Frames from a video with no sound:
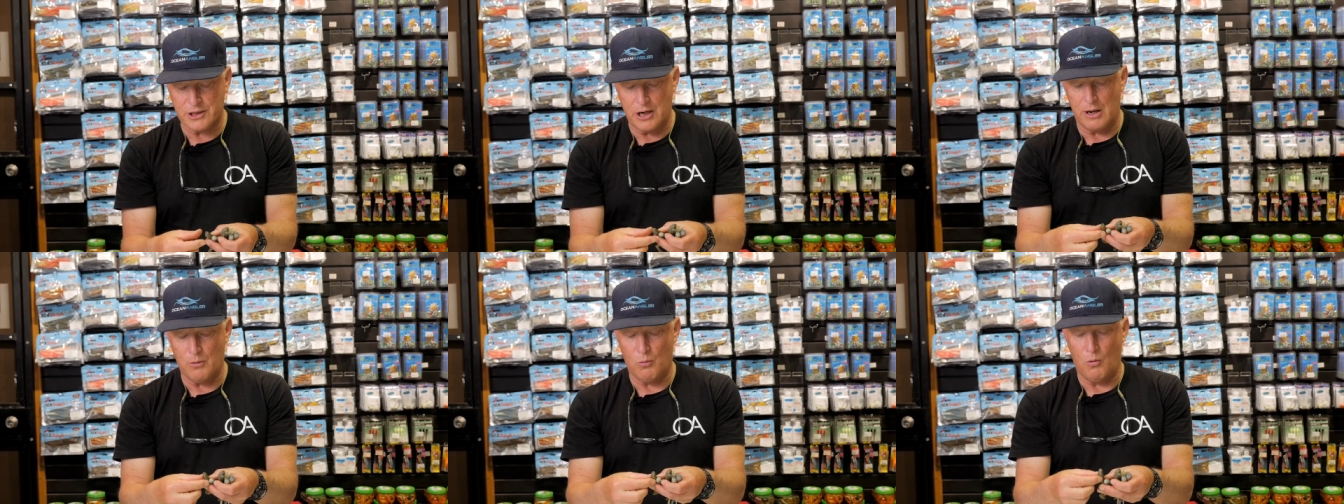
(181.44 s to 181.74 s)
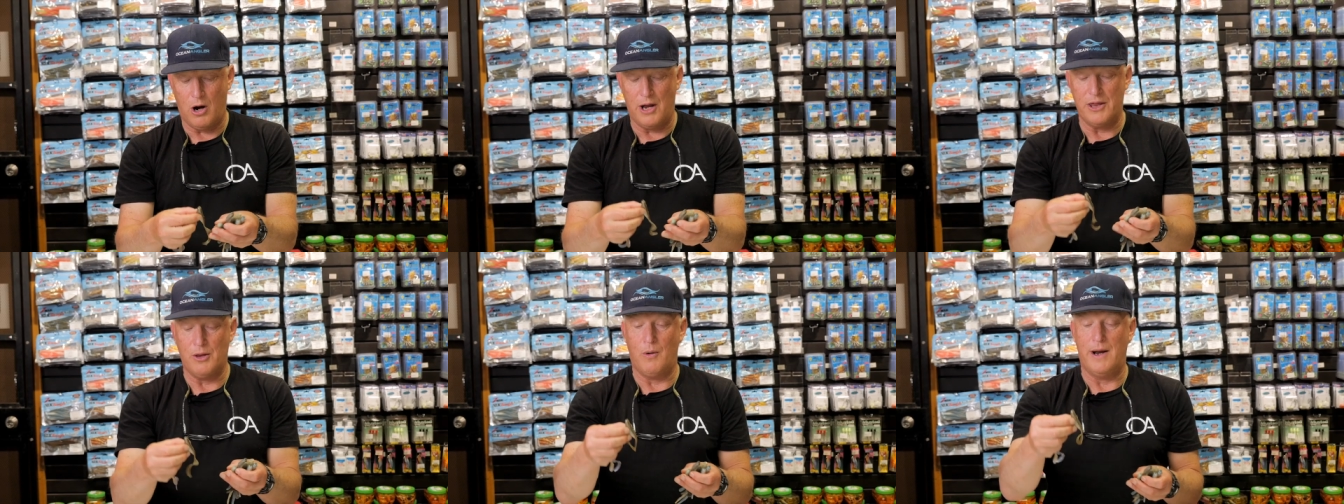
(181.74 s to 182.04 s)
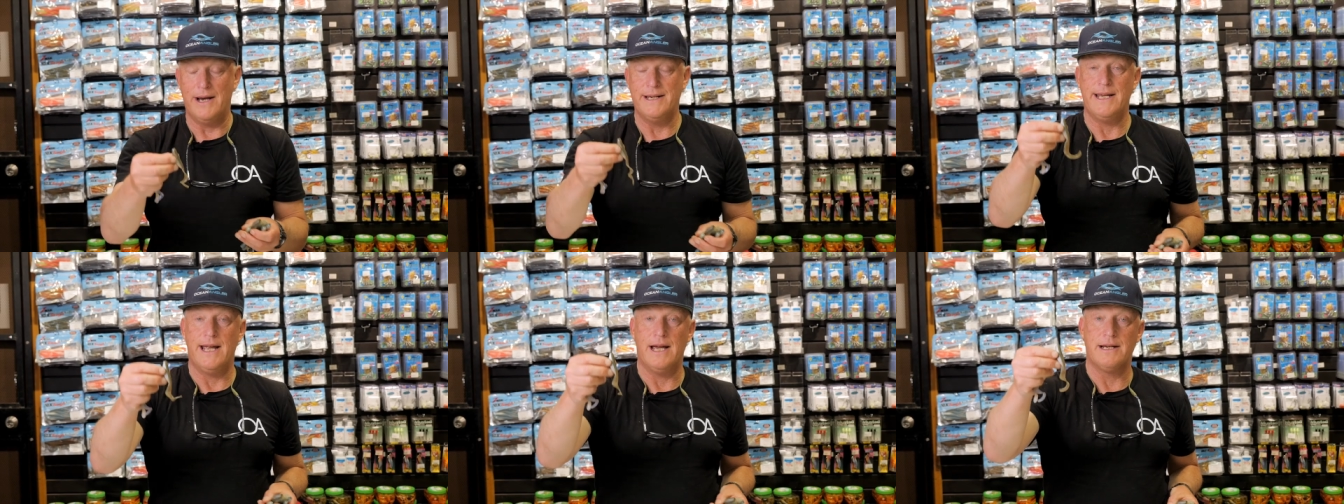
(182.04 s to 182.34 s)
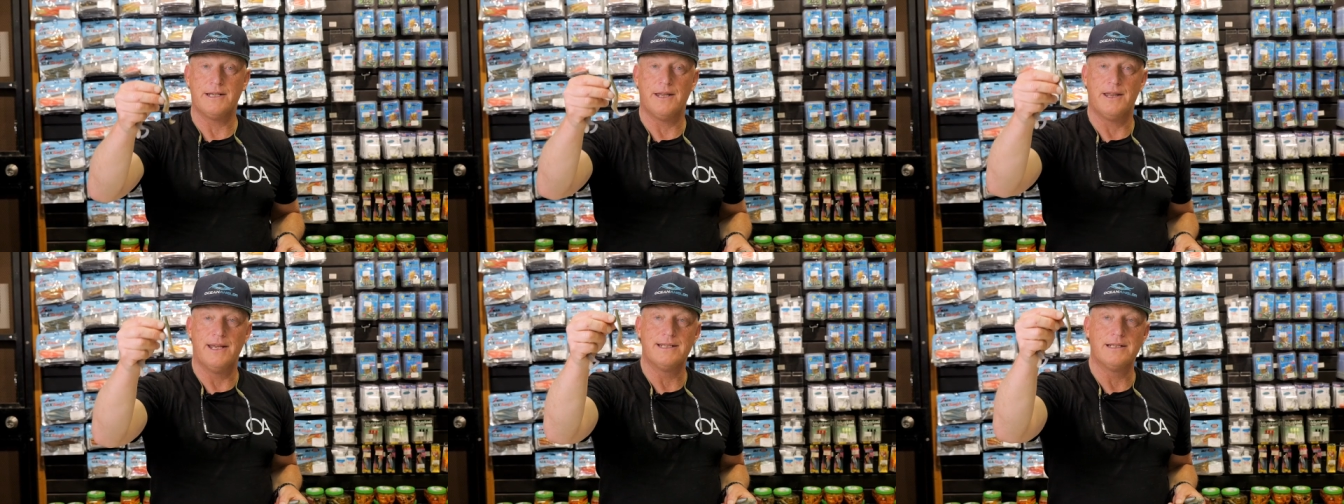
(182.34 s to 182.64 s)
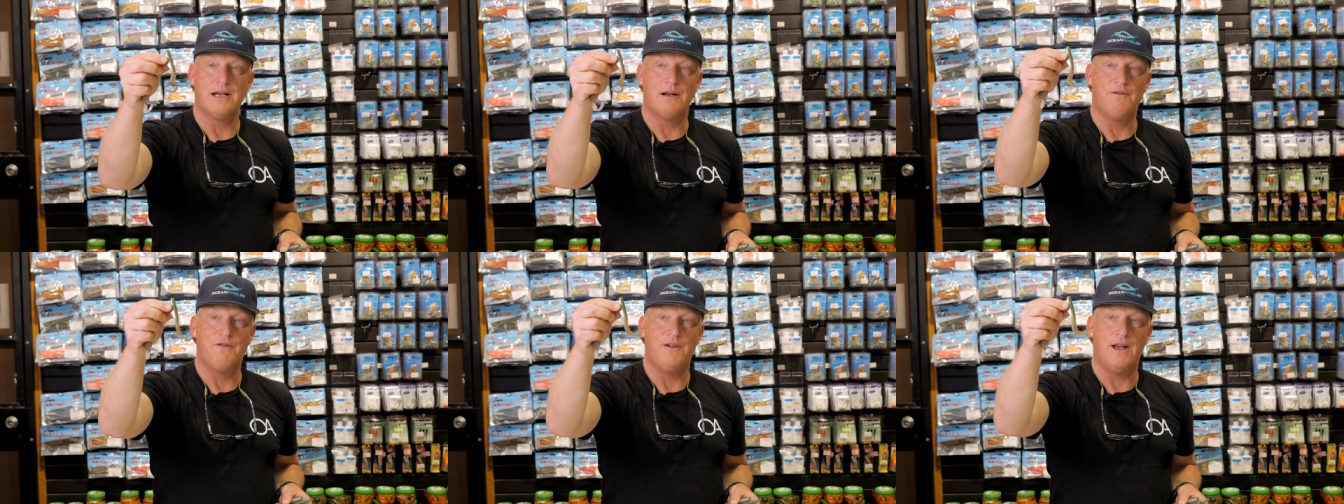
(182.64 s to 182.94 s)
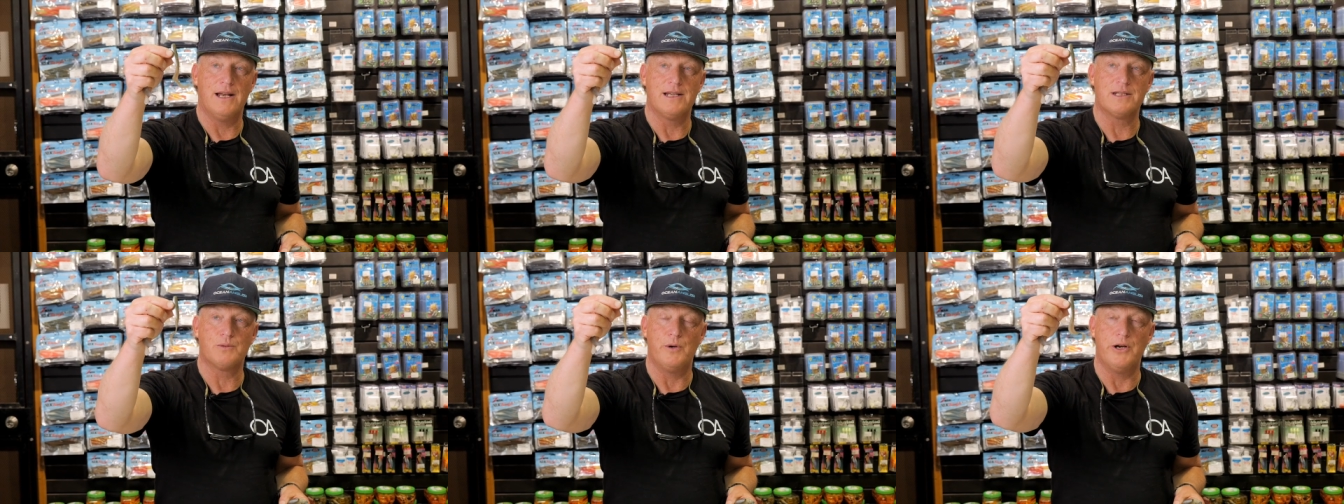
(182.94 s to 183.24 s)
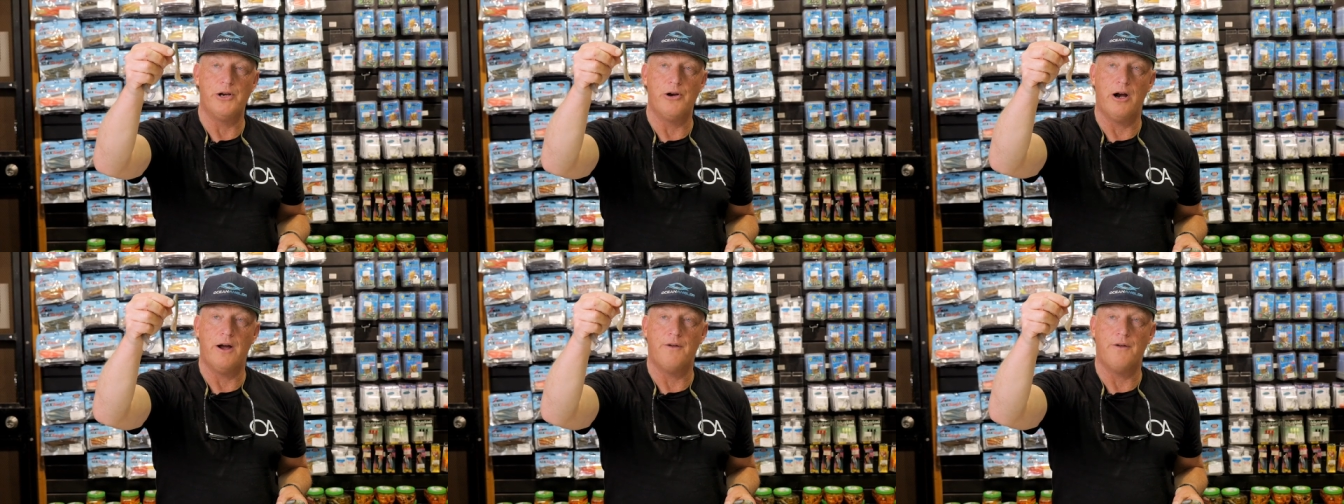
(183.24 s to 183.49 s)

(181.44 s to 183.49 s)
going right the way down to these little fellas when you're